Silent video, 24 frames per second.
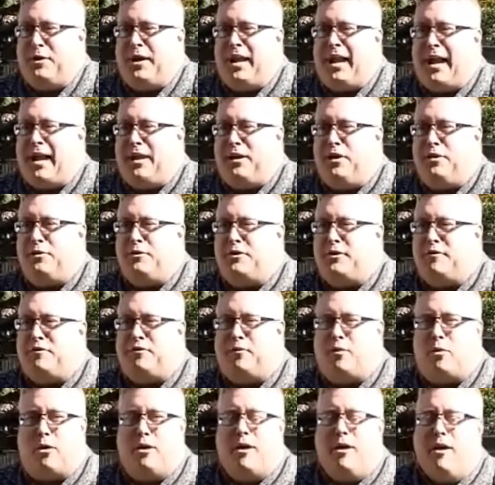You can't use it
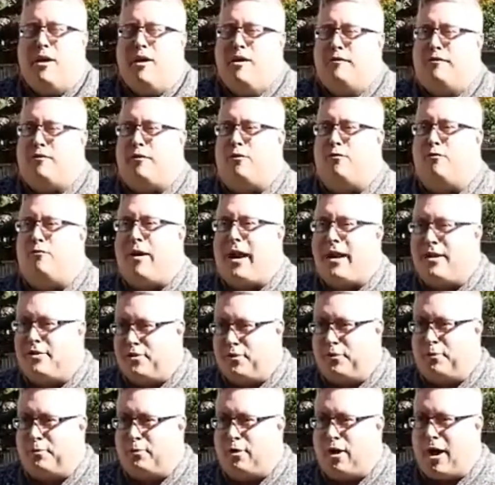for
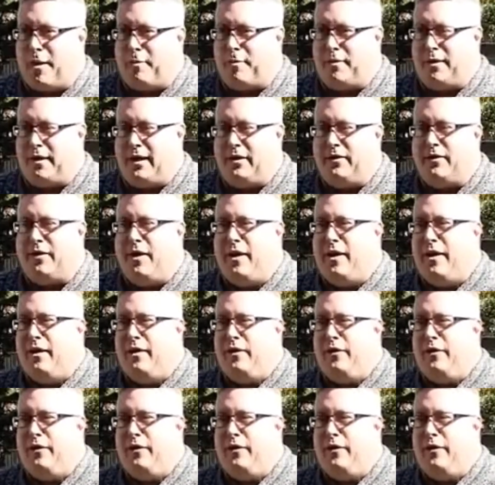rental properties.